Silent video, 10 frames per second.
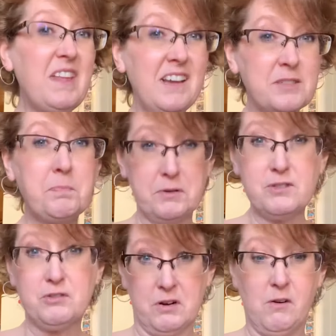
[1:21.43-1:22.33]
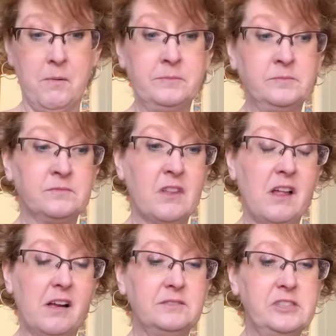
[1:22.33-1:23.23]
It's pure sugar.
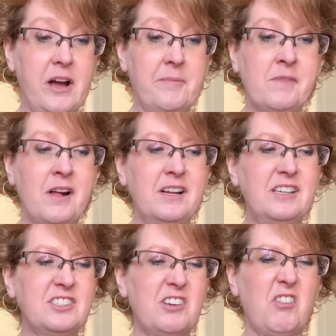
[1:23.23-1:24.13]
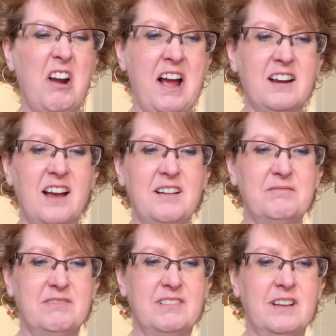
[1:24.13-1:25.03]
Good. Yeah, it's all right.
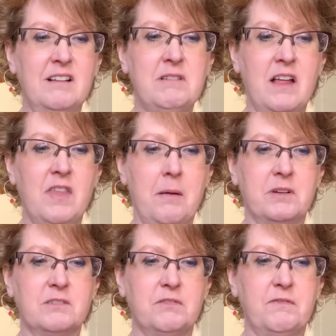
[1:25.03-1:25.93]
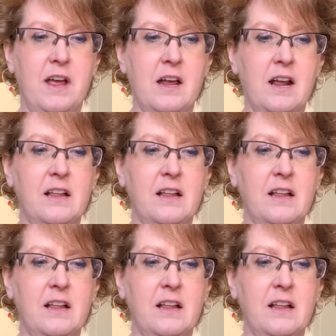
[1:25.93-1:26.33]
I'm I'm not that much of a fan.